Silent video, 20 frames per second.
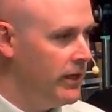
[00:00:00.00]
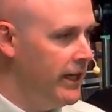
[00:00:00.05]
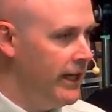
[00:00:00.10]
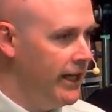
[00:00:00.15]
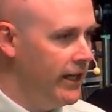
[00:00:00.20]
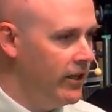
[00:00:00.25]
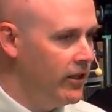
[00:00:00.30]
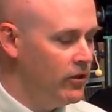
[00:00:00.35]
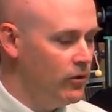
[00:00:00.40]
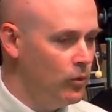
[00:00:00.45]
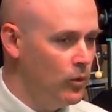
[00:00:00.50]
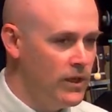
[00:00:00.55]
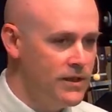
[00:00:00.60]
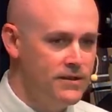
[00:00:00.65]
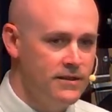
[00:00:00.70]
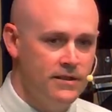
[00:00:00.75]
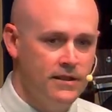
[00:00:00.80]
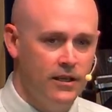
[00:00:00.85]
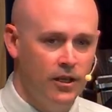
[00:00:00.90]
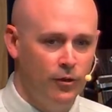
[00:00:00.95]
My anger
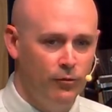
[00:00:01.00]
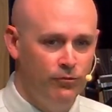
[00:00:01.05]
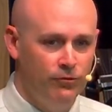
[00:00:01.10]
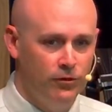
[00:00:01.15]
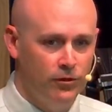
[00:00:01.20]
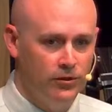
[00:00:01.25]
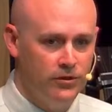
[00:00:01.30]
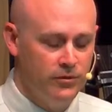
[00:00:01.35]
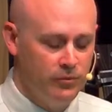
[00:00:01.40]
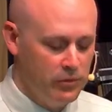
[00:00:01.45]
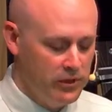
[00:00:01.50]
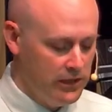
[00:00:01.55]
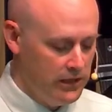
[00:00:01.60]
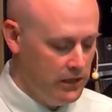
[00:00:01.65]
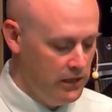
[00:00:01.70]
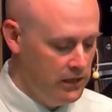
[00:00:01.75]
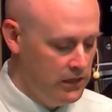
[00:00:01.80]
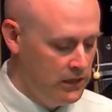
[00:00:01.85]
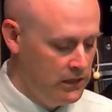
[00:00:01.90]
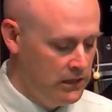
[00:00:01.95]
wasn't helpful to
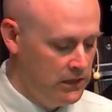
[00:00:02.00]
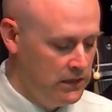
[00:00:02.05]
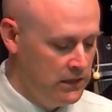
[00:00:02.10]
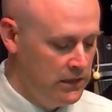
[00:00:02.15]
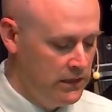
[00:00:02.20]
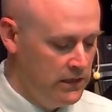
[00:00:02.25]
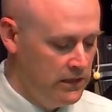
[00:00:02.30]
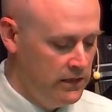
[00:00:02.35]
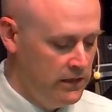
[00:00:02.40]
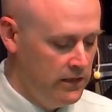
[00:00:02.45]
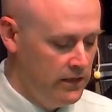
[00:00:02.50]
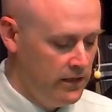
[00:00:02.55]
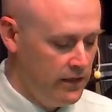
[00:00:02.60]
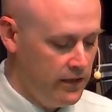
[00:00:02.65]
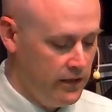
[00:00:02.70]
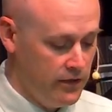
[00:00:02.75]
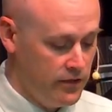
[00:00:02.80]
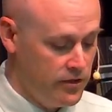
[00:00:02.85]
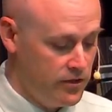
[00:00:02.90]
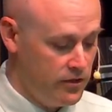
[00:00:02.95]
me,
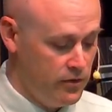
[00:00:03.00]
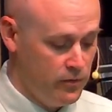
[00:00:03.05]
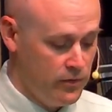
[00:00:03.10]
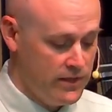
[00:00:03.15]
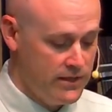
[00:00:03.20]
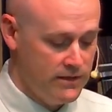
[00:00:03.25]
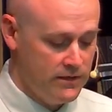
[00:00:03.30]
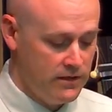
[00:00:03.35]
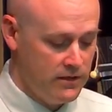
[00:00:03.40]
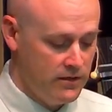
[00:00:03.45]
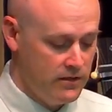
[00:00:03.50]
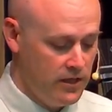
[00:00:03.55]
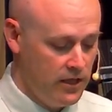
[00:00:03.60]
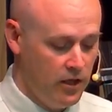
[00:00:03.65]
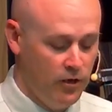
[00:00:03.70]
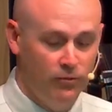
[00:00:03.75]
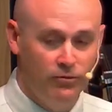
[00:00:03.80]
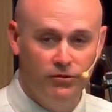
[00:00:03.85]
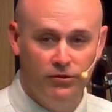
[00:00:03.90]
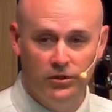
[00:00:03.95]
and it sure wasn't
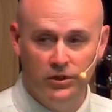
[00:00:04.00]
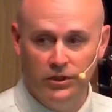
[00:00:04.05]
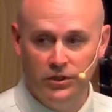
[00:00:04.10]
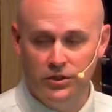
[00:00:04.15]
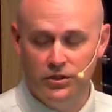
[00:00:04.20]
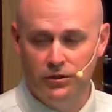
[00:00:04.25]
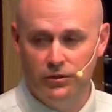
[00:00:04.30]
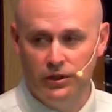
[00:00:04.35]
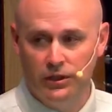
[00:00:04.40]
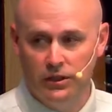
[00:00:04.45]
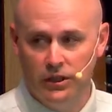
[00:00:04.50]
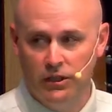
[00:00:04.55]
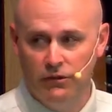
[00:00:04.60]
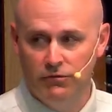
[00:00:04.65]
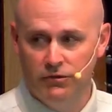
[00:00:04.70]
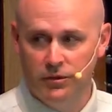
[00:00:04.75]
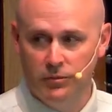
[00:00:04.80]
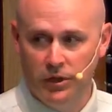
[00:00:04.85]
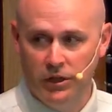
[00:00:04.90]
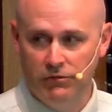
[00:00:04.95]
helpful in showing
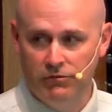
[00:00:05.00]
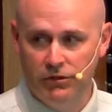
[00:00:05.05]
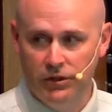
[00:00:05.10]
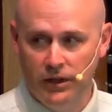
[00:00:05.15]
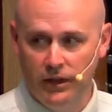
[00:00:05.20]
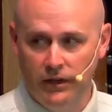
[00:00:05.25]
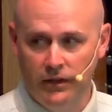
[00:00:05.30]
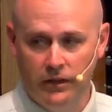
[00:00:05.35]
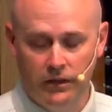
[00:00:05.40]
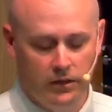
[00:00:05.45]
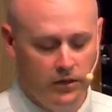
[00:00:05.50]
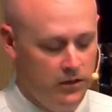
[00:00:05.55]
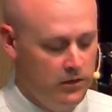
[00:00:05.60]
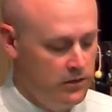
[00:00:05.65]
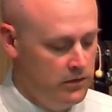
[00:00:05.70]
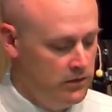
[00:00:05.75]
love to my friend.